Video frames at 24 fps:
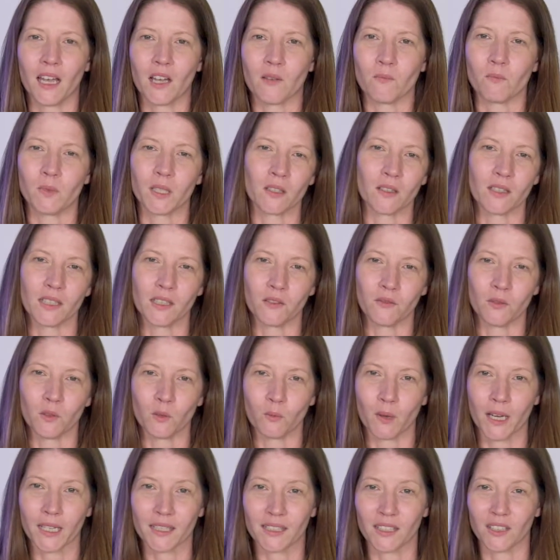Because if
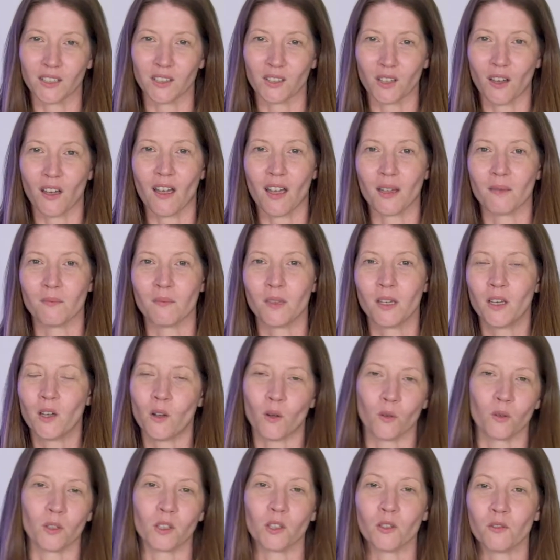you're wasting time,
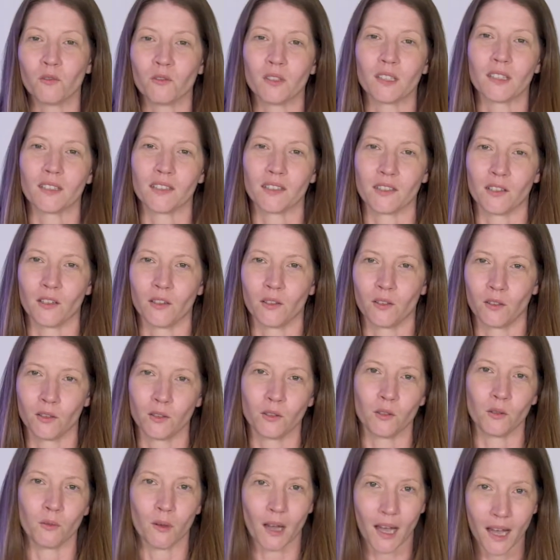or you feel as though
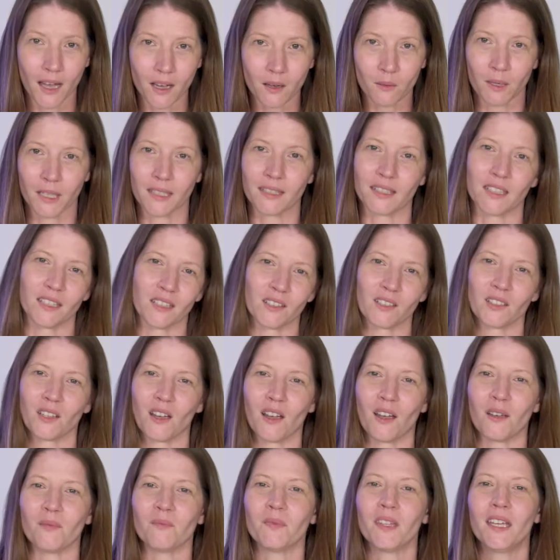you are wasting
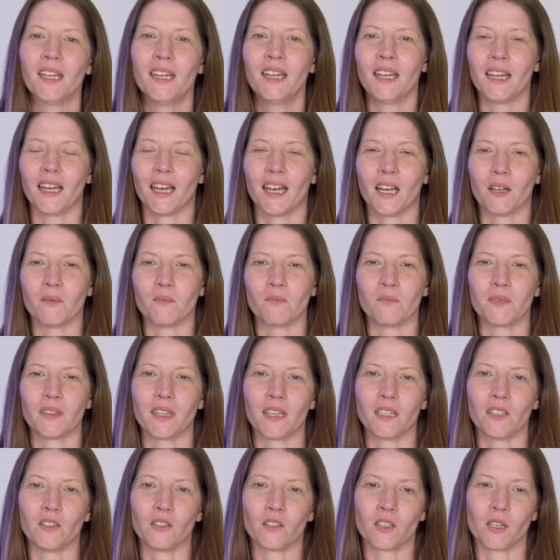time,
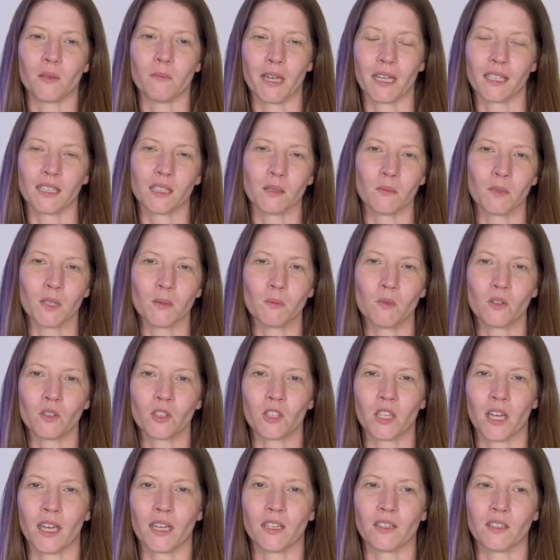then you can make some small
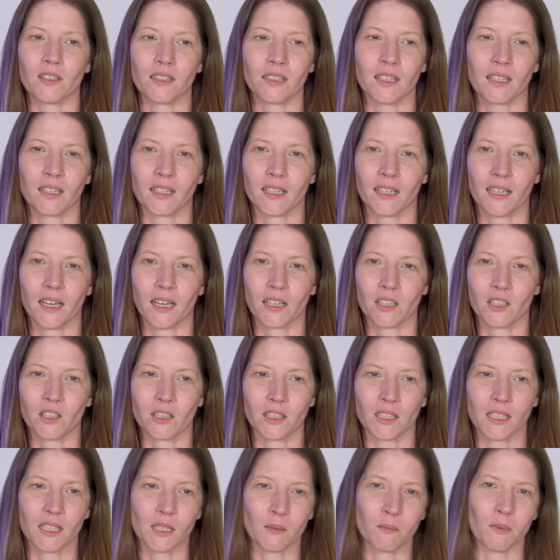changes that can
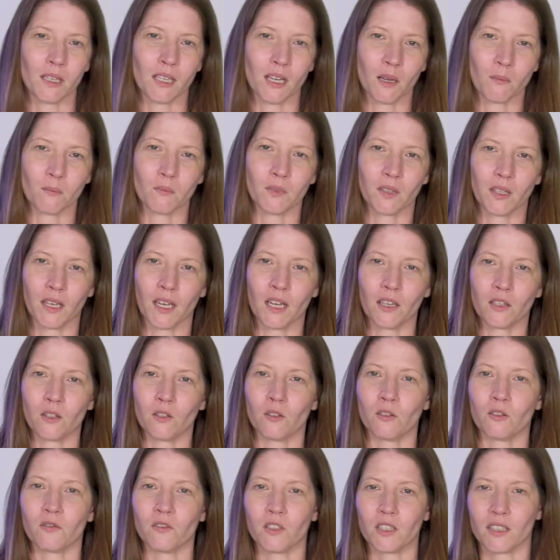actually speed up
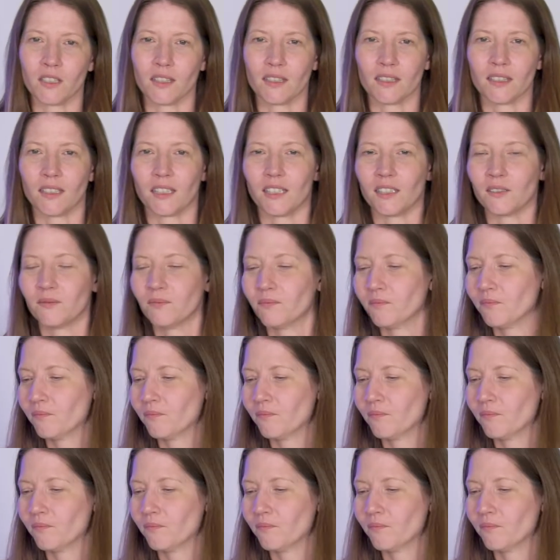your efficiency.